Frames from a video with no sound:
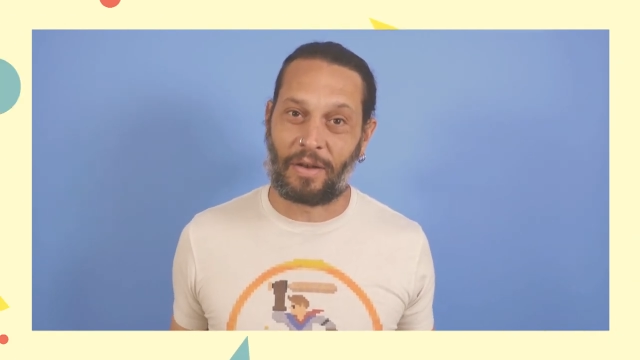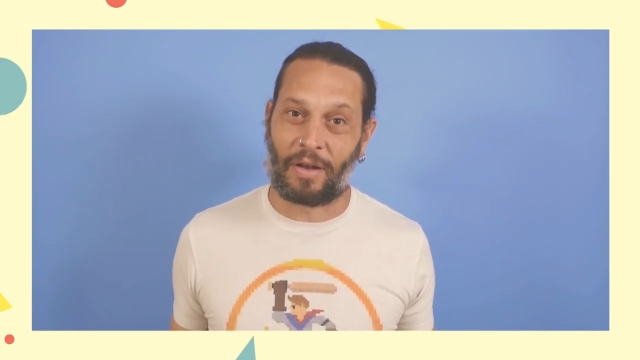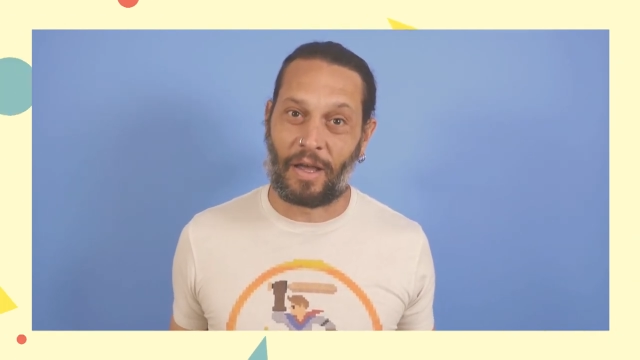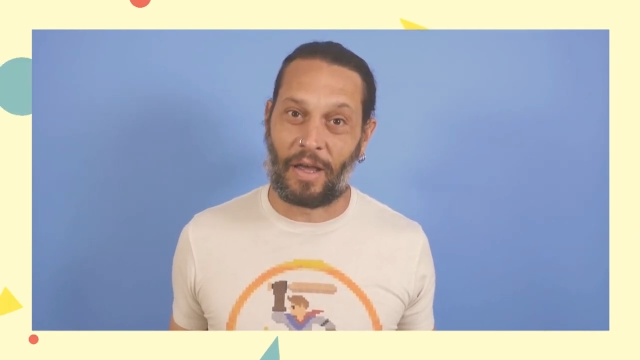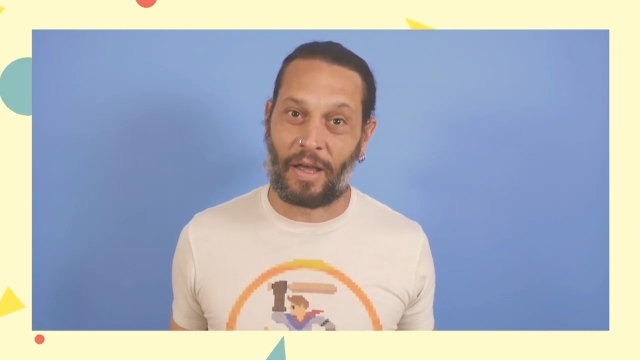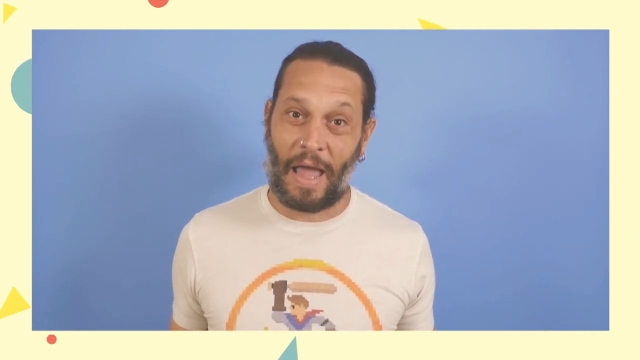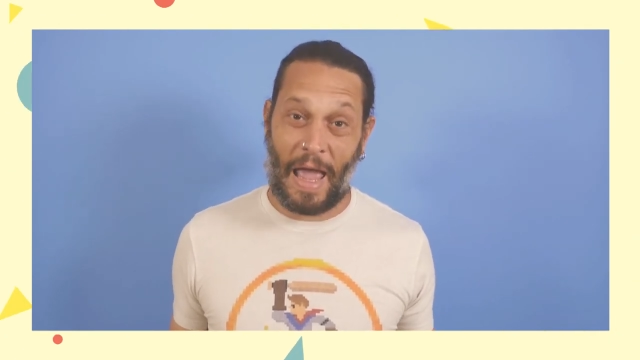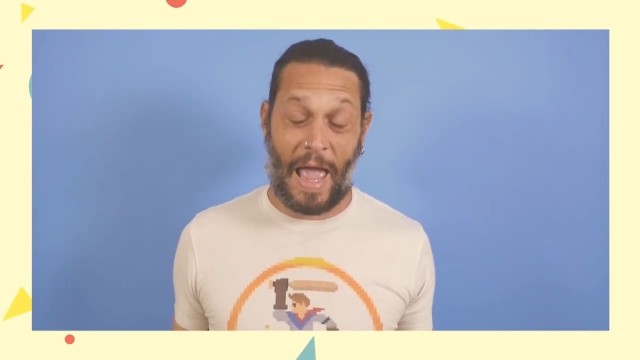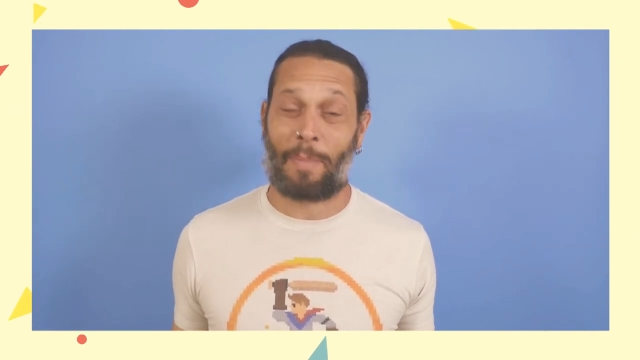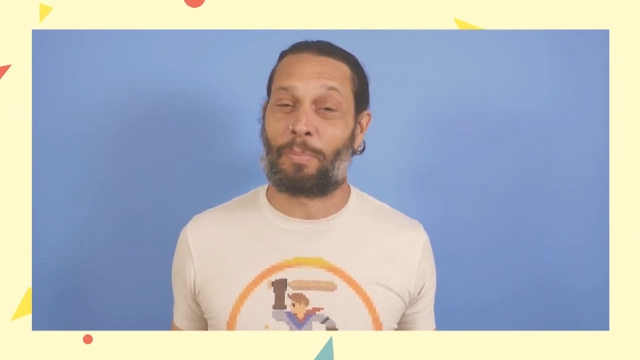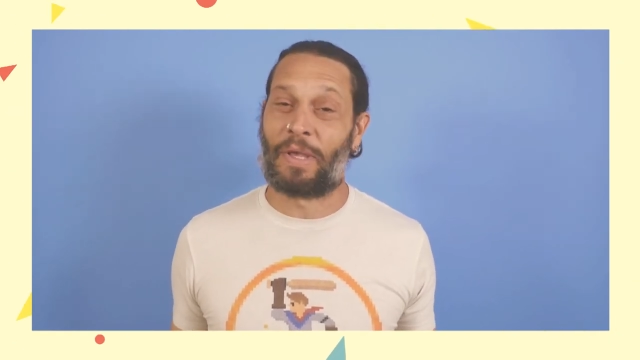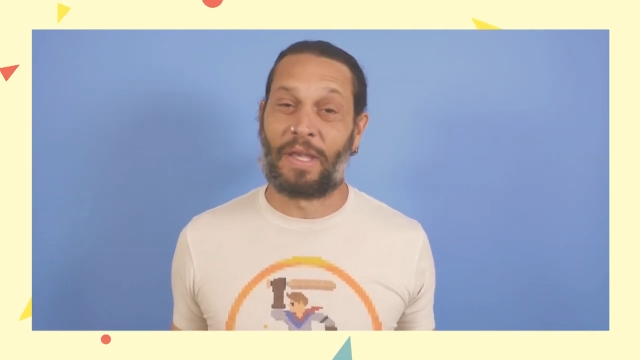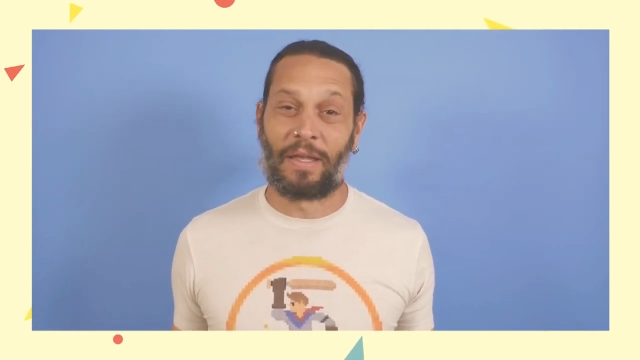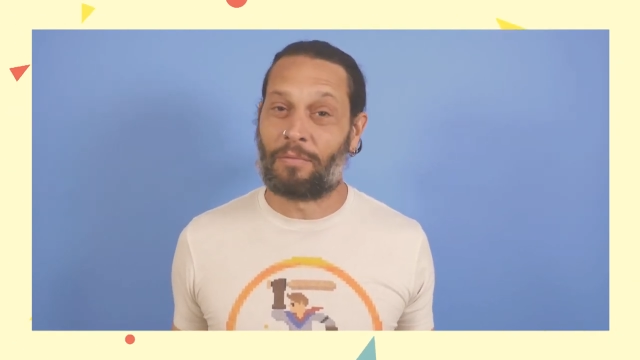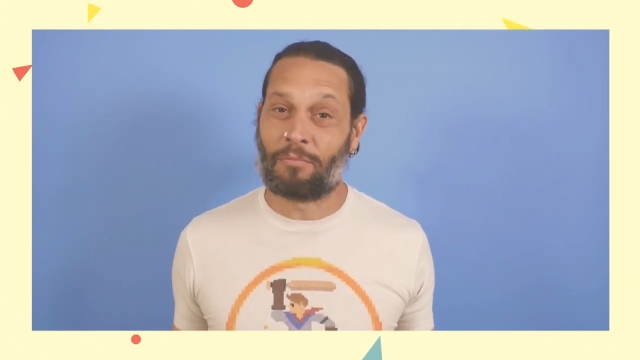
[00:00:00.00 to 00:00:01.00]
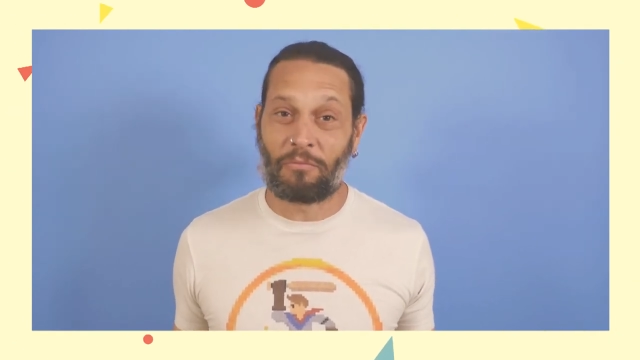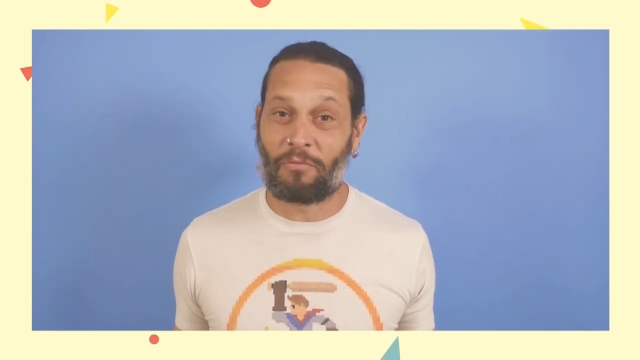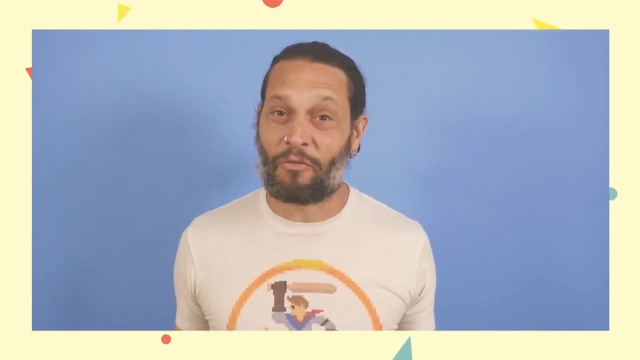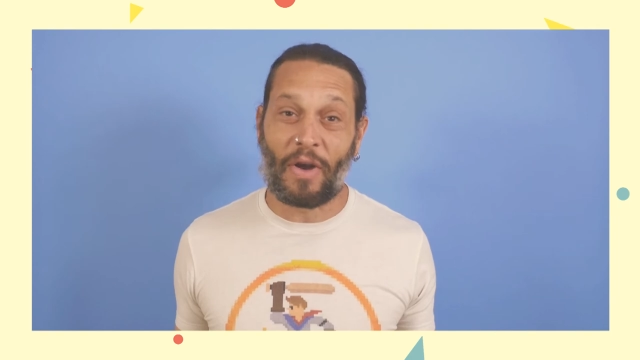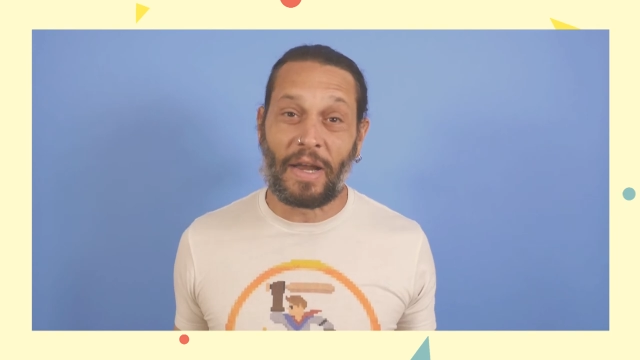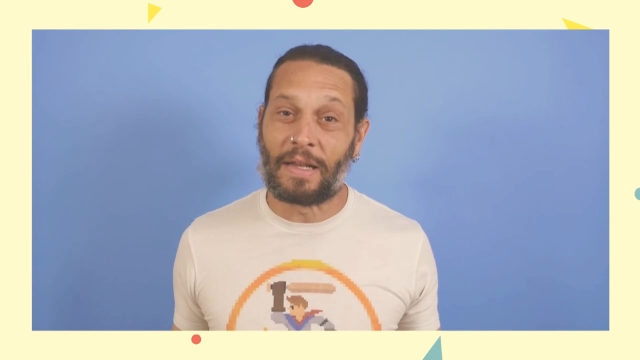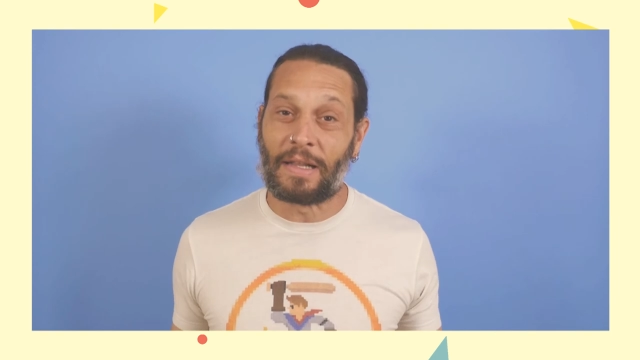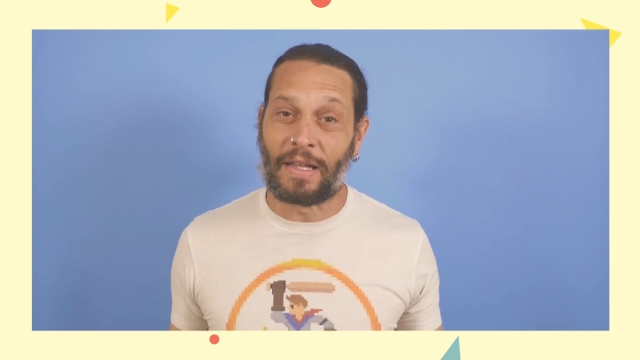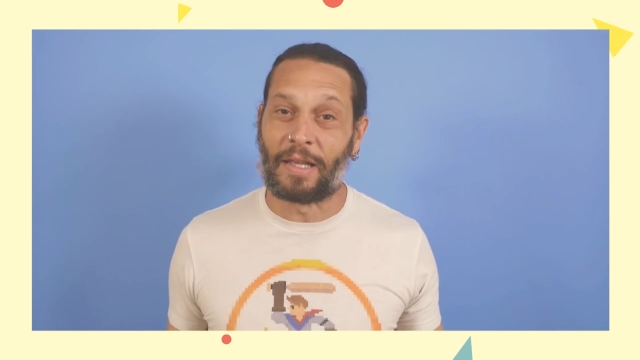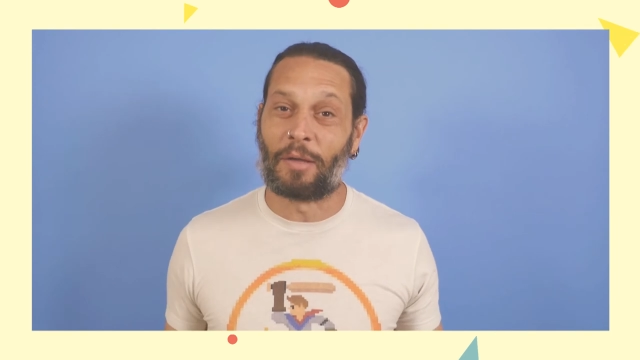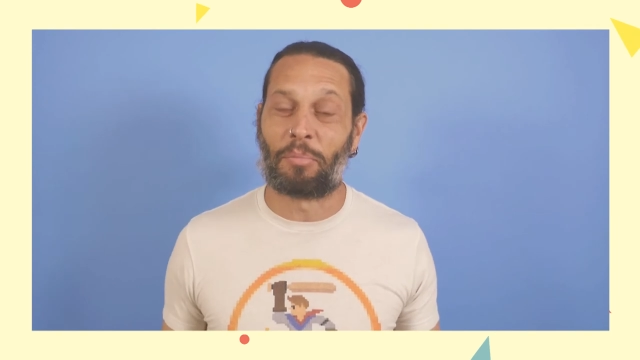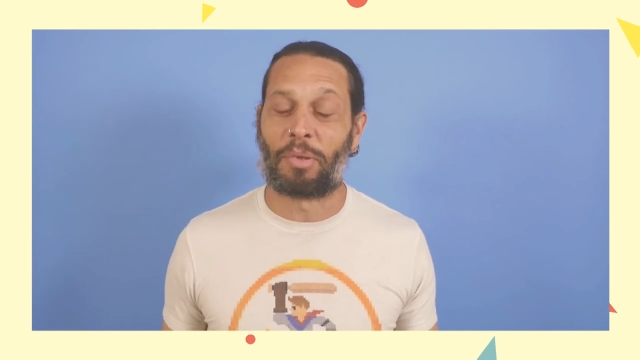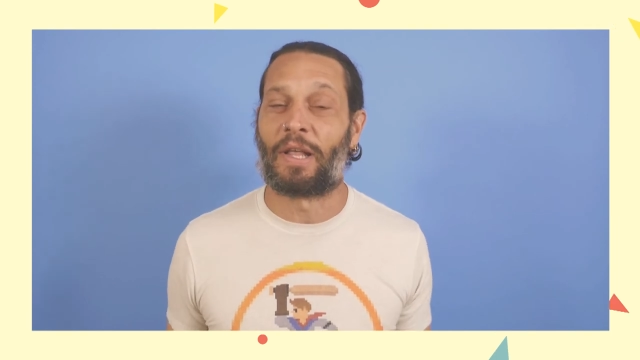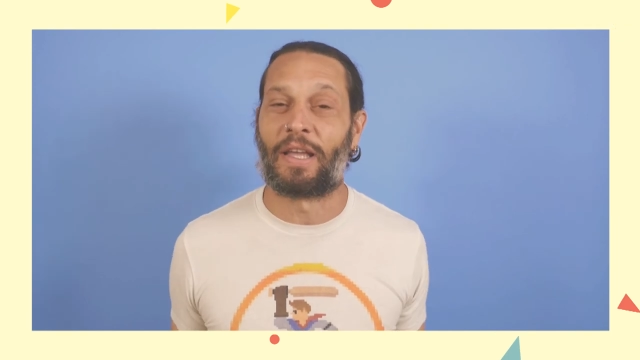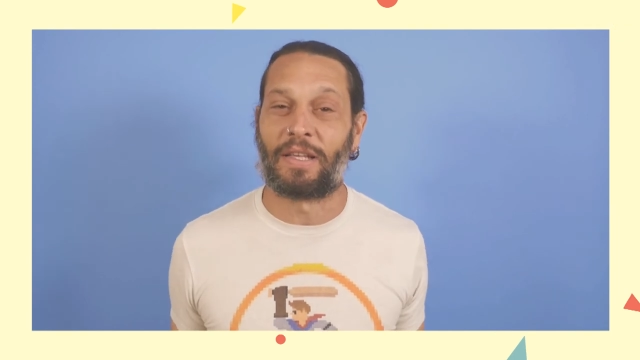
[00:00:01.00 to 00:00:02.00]
happy, friendly
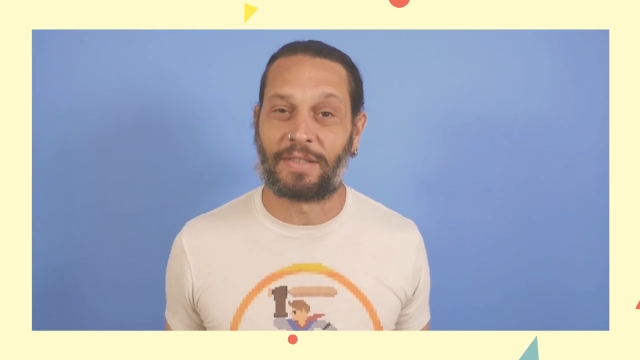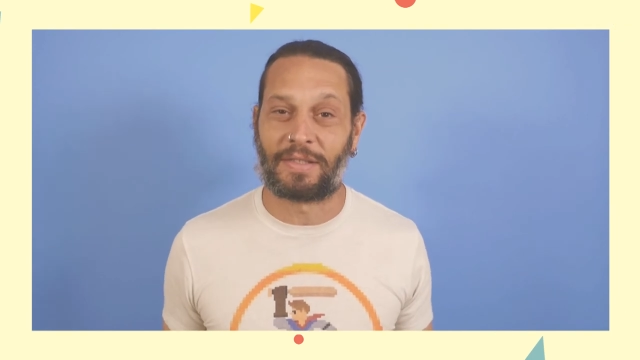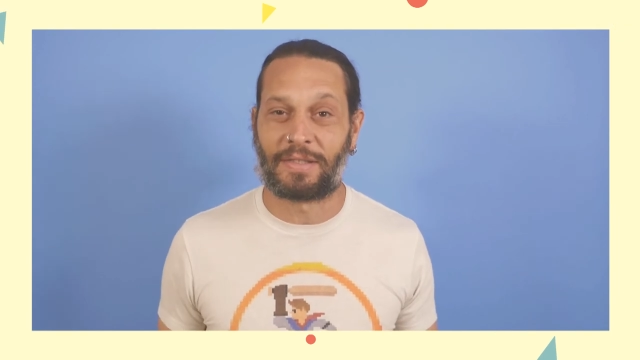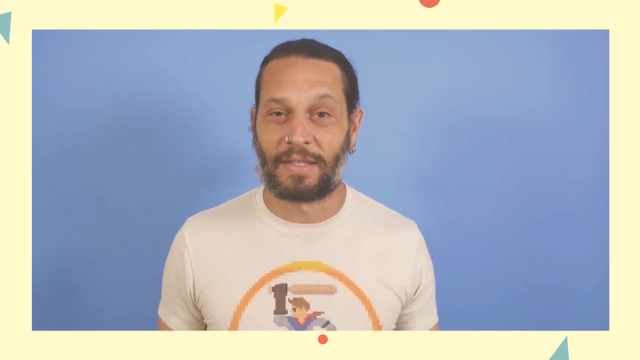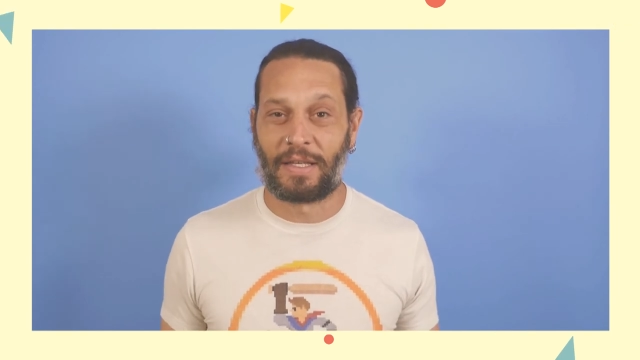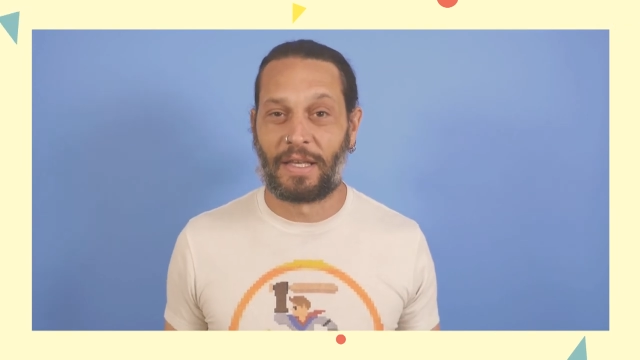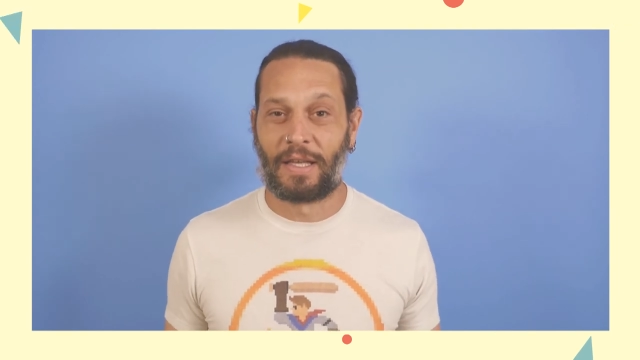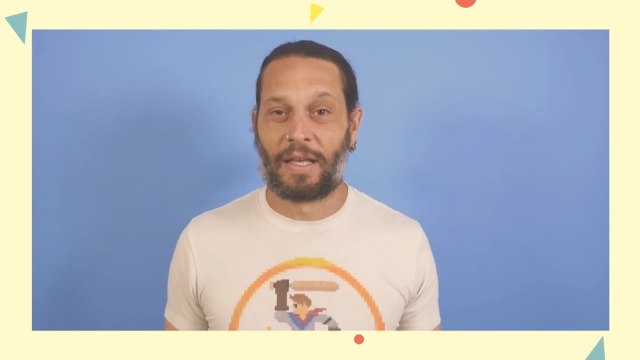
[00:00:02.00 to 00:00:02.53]
place.